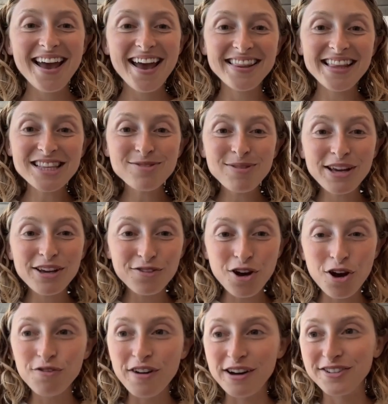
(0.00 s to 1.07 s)
And that's why you have
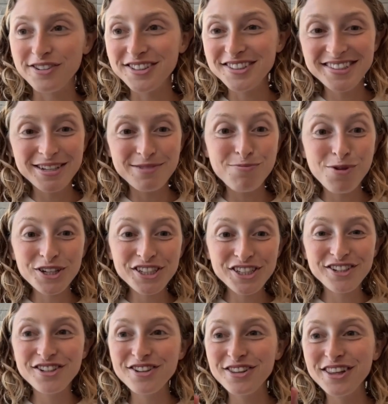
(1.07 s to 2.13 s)
co-founders, to push
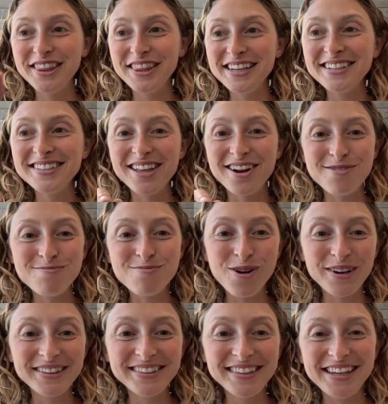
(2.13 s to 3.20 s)
you to do the things that are
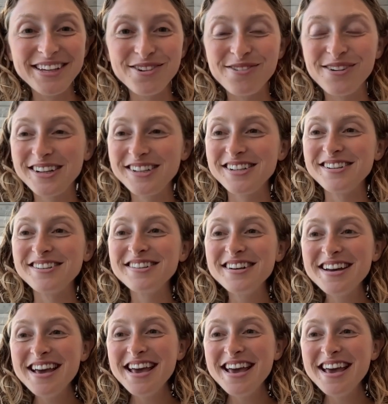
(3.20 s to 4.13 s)
important that you don't want to do.